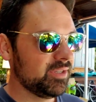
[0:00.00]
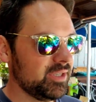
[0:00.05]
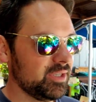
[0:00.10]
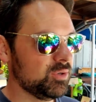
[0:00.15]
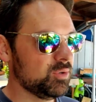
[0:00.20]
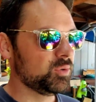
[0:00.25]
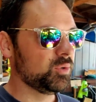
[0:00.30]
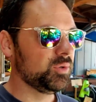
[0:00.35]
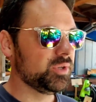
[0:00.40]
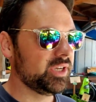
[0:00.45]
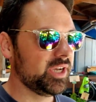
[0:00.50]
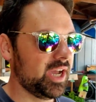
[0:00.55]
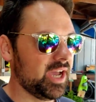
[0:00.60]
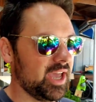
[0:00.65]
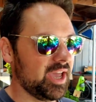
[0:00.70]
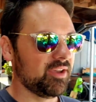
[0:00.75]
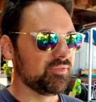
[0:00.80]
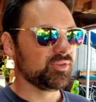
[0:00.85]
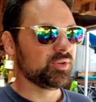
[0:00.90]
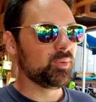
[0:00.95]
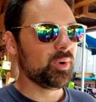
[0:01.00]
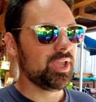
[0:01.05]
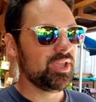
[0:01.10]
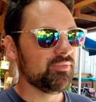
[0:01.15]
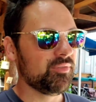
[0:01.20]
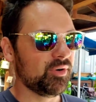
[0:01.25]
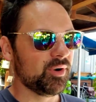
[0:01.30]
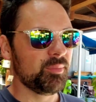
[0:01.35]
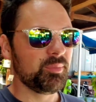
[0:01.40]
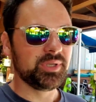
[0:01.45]
definitely cool to not have to wait
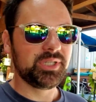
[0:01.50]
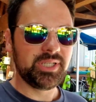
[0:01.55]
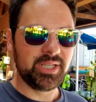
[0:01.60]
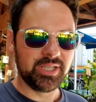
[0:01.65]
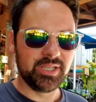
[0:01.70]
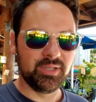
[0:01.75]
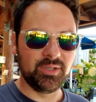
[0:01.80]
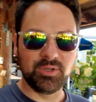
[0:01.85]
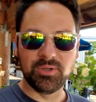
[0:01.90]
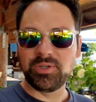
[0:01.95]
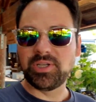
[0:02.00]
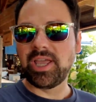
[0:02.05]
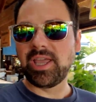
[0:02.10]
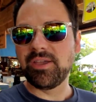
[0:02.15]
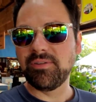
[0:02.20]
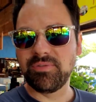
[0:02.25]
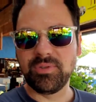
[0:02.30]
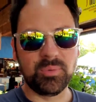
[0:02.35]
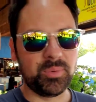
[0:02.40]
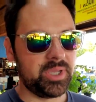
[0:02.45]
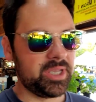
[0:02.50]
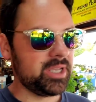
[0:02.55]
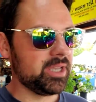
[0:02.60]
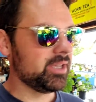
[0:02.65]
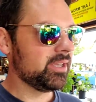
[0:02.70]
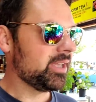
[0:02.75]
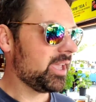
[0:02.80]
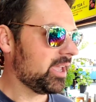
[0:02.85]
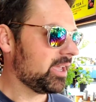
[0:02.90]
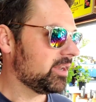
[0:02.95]
for a particular day of the week.
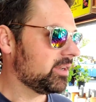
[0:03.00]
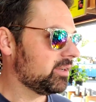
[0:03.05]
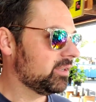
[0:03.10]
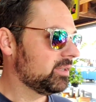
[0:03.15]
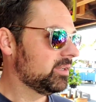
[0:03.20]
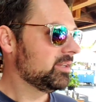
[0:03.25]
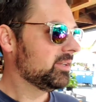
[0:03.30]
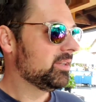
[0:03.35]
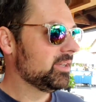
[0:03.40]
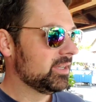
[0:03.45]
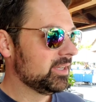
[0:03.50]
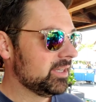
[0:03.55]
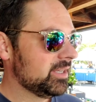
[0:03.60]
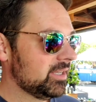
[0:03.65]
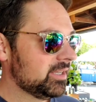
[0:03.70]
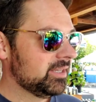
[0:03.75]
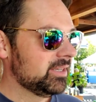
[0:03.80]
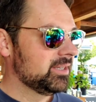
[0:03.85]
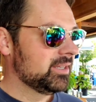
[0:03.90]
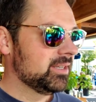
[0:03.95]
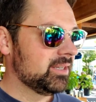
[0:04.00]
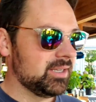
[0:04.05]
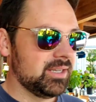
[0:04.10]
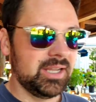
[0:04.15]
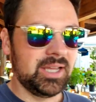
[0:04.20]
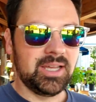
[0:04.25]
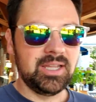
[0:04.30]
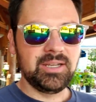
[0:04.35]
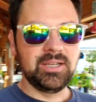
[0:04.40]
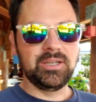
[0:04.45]
And a
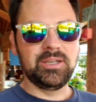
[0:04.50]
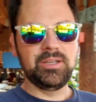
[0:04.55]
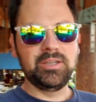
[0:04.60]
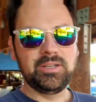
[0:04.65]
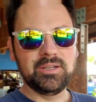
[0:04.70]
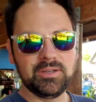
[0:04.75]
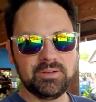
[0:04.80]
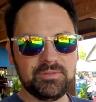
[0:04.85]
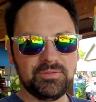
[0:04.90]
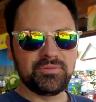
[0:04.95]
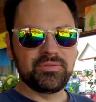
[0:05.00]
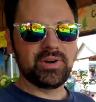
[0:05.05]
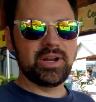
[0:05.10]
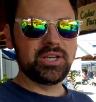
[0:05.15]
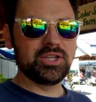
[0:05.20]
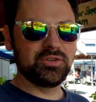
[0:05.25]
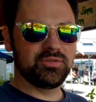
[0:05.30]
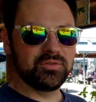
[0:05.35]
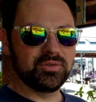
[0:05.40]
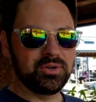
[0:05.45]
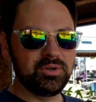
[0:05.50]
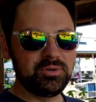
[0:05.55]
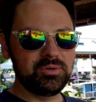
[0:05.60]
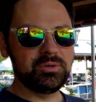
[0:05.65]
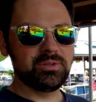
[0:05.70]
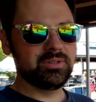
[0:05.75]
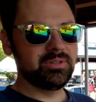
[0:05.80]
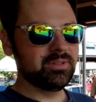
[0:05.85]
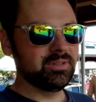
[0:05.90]
lot of good fresh fruit,